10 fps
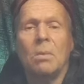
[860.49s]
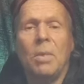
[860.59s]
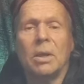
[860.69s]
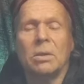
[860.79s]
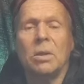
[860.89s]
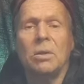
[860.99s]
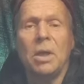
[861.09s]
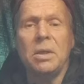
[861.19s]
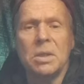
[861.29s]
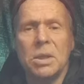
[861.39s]
But
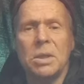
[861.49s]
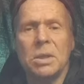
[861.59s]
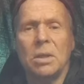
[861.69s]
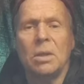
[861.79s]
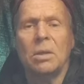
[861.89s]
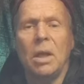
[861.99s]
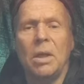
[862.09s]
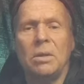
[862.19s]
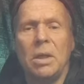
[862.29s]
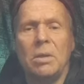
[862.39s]
they insisted,
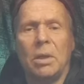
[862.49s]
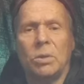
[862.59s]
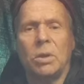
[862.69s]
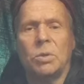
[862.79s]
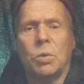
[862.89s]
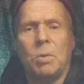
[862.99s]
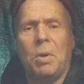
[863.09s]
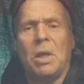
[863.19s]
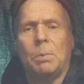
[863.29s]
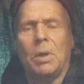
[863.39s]
and they took a
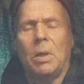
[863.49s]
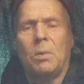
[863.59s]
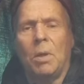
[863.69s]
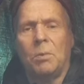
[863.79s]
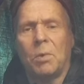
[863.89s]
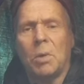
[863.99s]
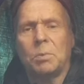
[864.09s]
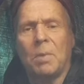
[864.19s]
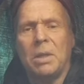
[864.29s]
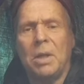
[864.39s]
paper and
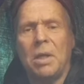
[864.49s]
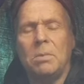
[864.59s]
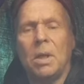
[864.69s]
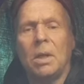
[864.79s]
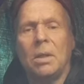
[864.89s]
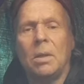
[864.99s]
wrote my name